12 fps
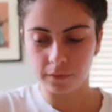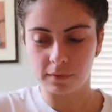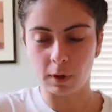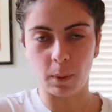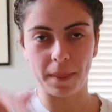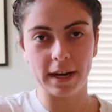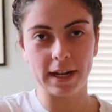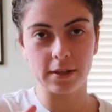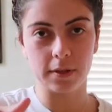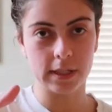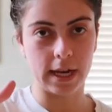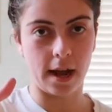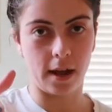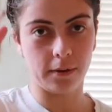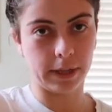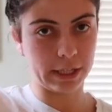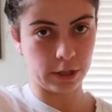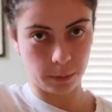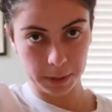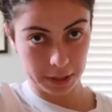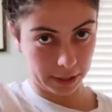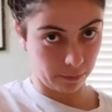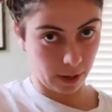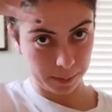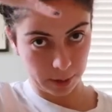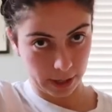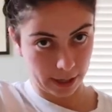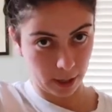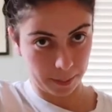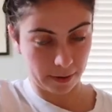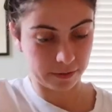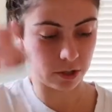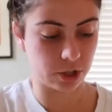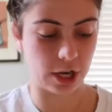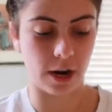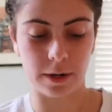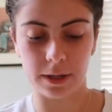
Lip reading: the one that I use now, like, you know when you like wrap your hair up after the shower